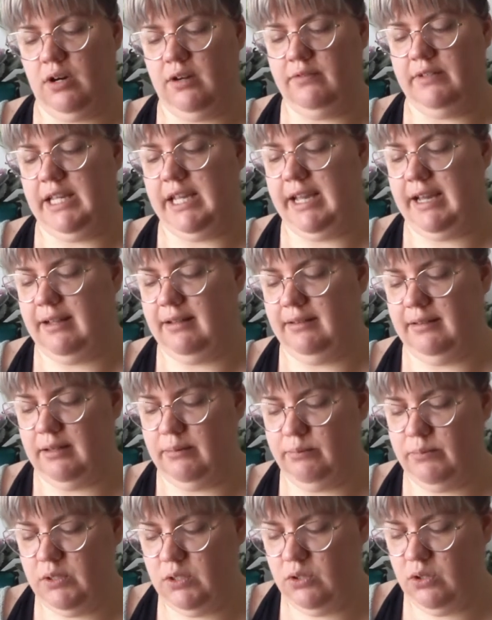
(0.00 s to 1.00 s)
drafting out
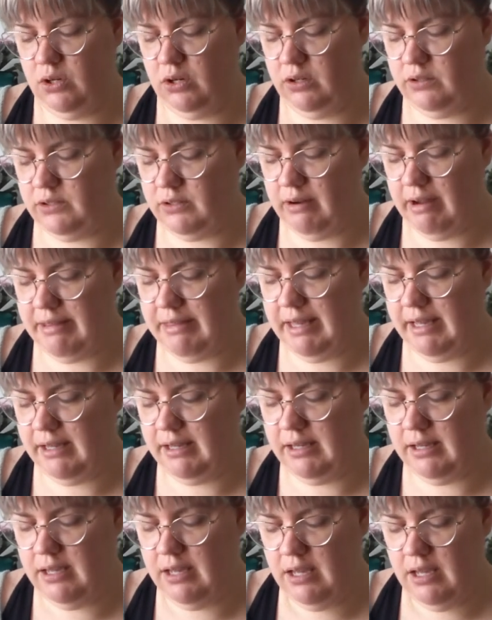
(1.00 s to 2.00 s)
lumps too, so I think